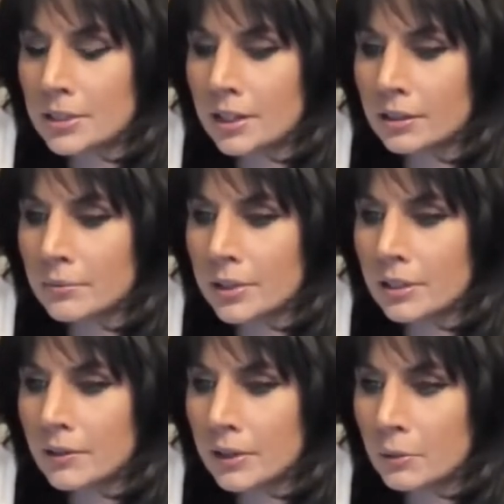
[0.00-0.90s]
telling
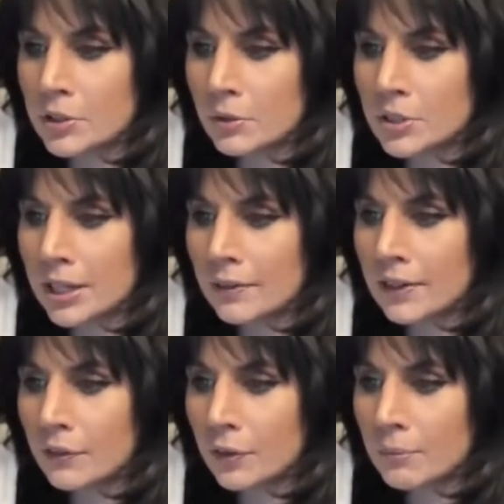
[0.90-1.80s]
me there was no sound
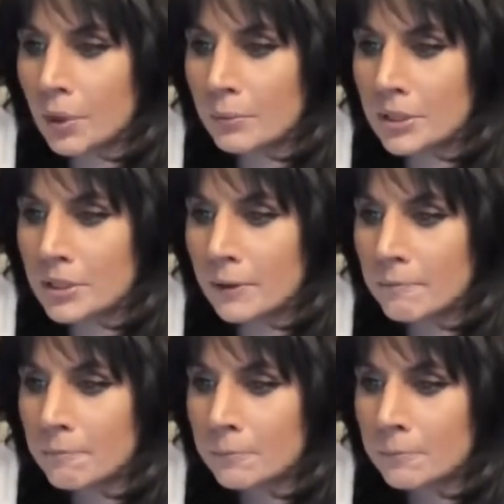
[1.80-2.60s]
there for a moment.